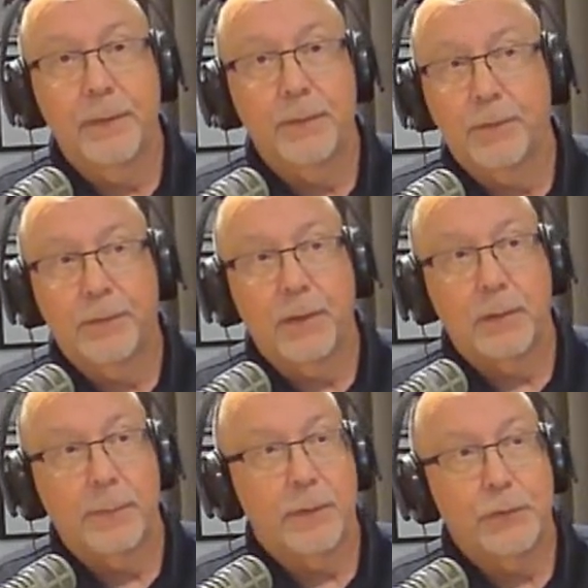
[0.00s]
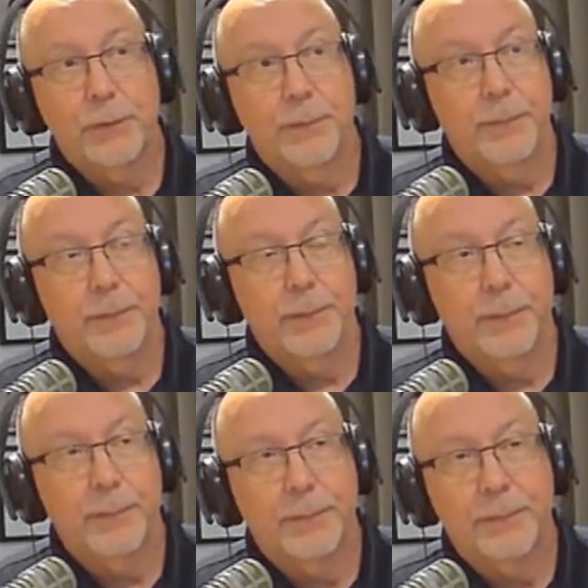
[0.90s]
They just take a picture
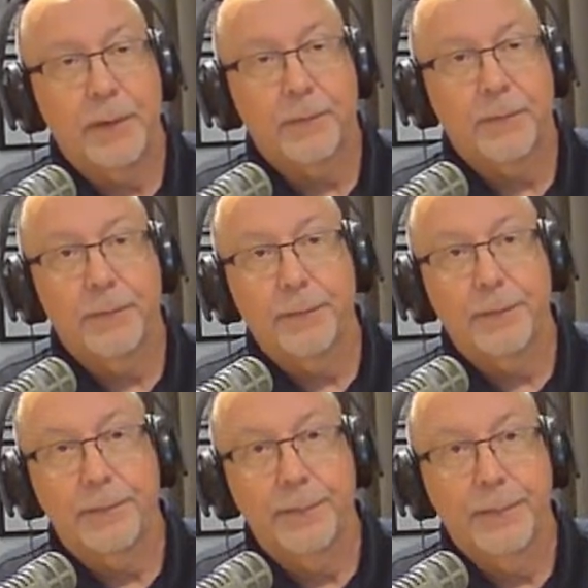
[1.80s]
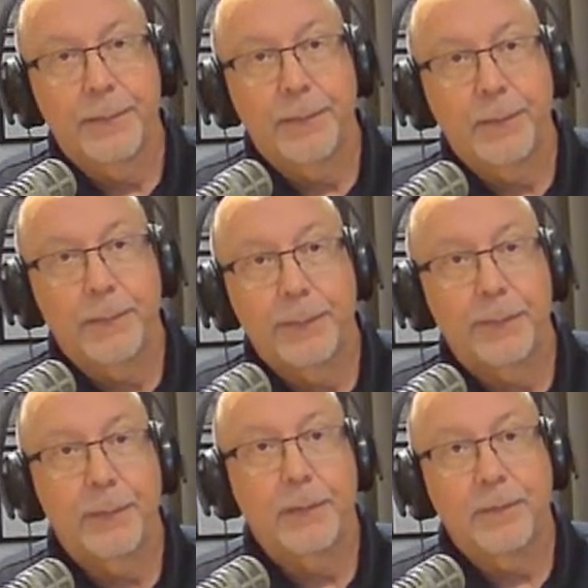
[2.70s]
and, text it or, put
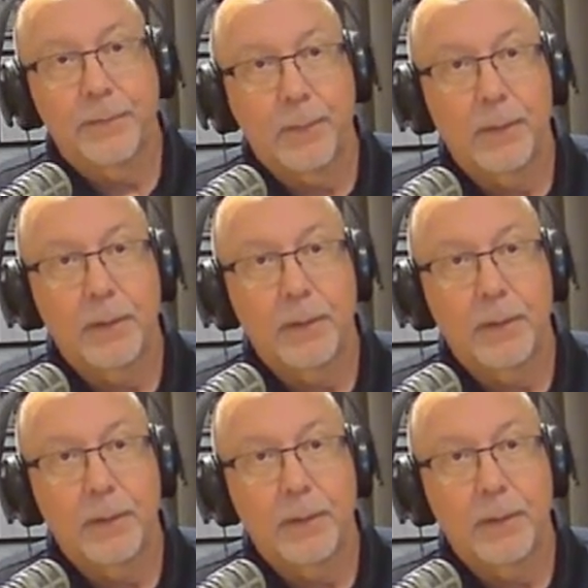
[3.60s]
it on Instagram.